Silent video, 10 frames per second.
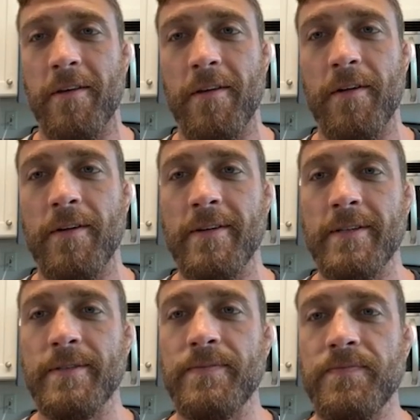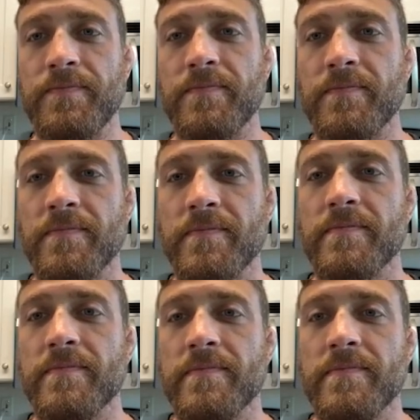
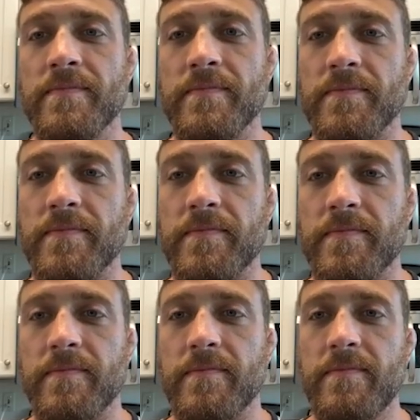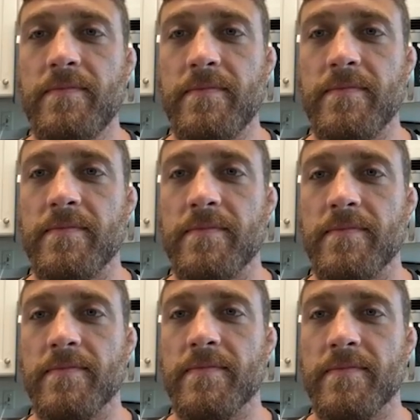
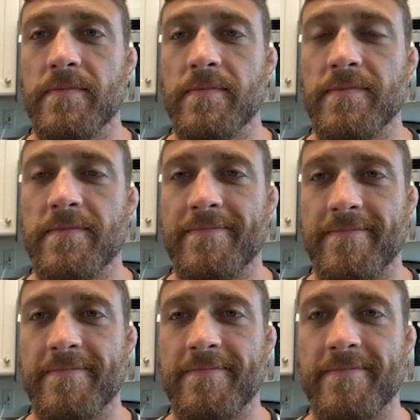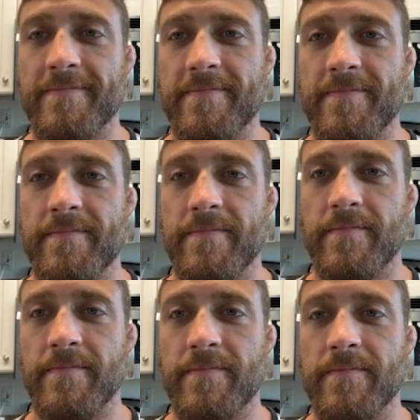
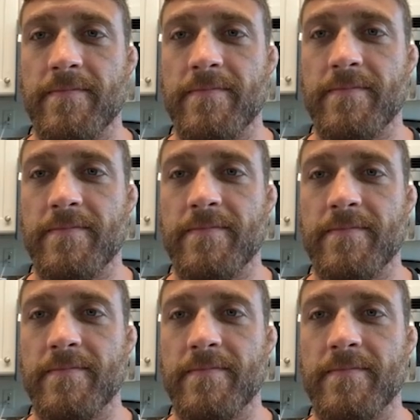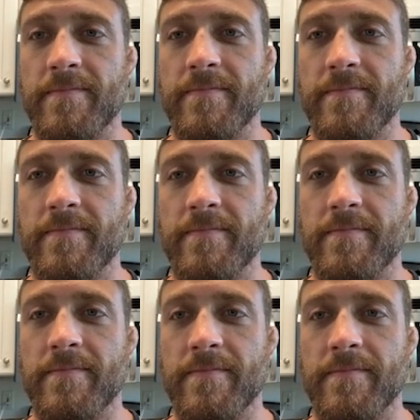
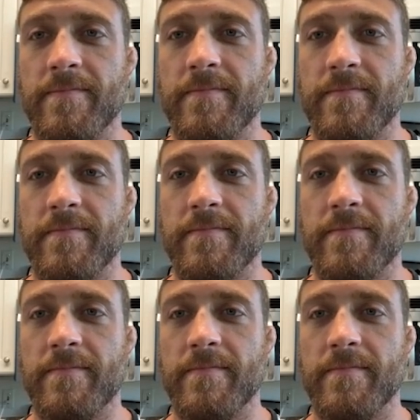(silent)